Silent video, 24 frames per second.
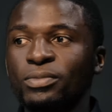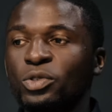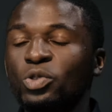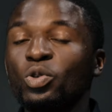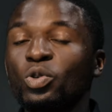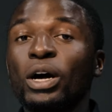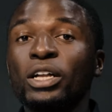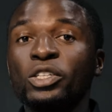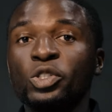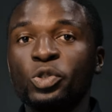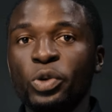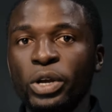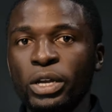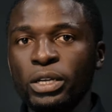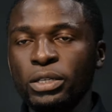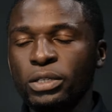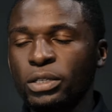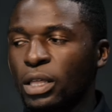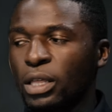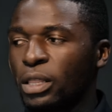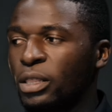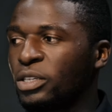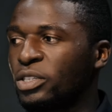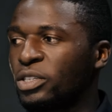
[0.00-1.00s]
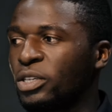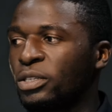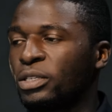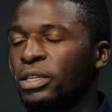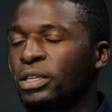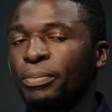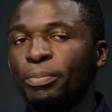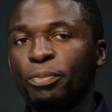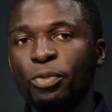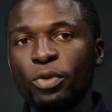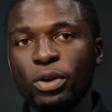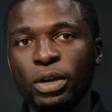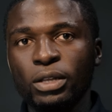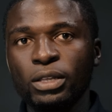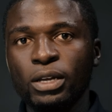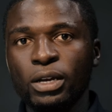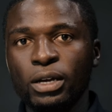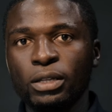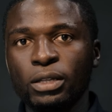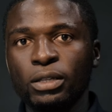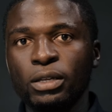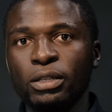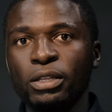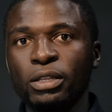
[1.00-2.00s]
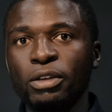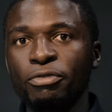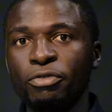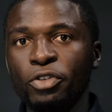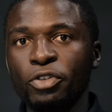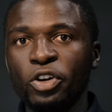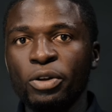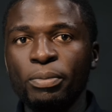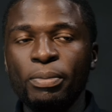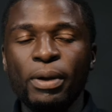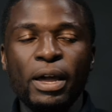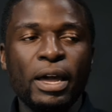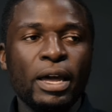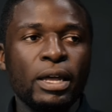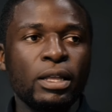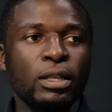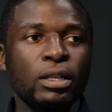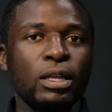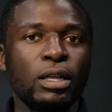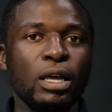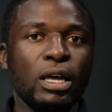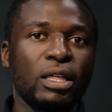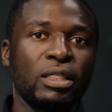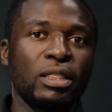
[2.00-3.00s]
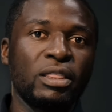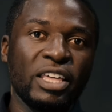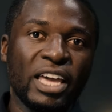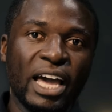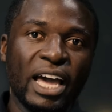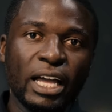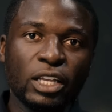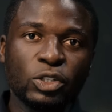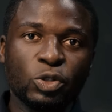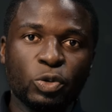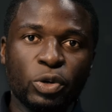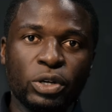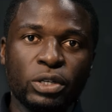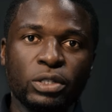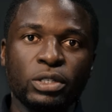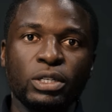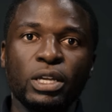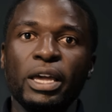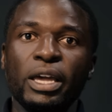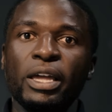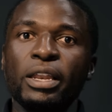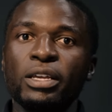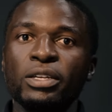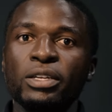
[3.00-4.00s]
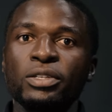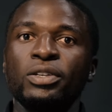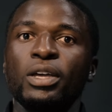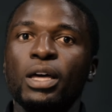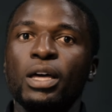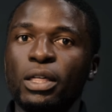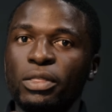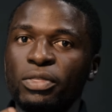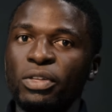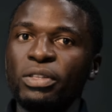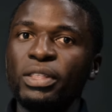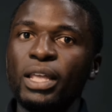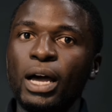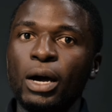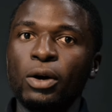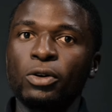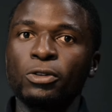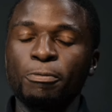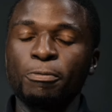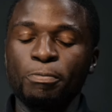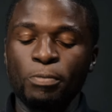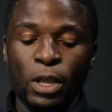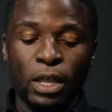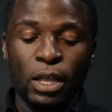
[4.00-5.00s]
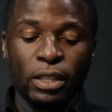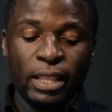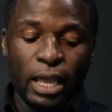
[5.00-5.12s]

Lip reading: To address, this is the verb, and the address, it is the noun.